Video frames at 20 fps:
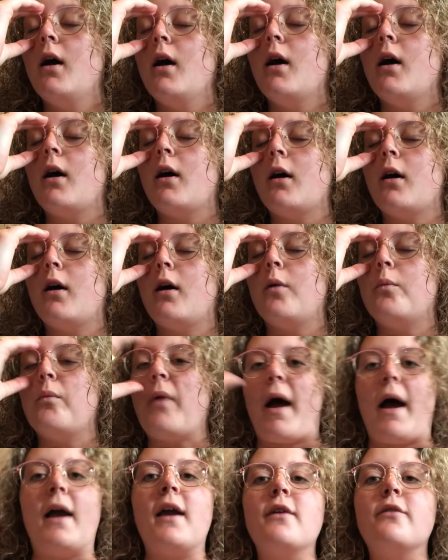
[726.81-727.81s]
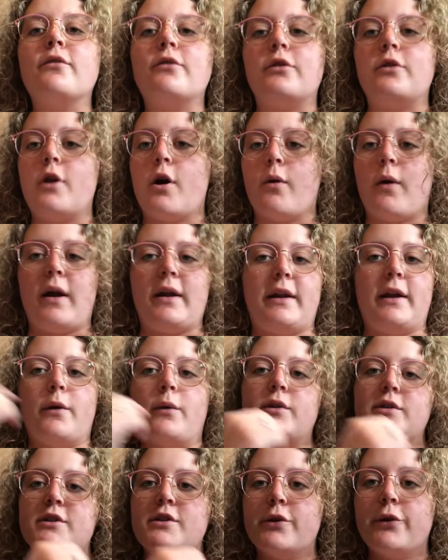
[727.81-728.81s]
um, I have no idea
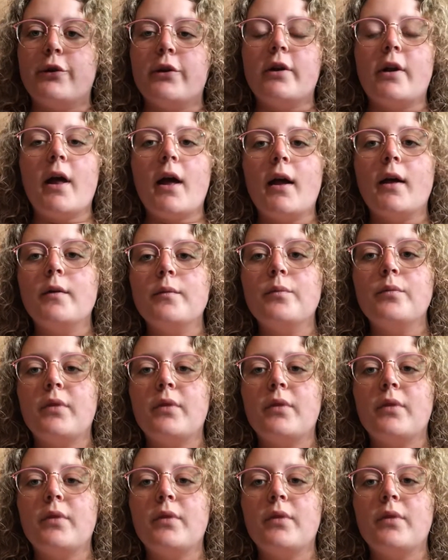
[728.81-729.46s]
what to do today.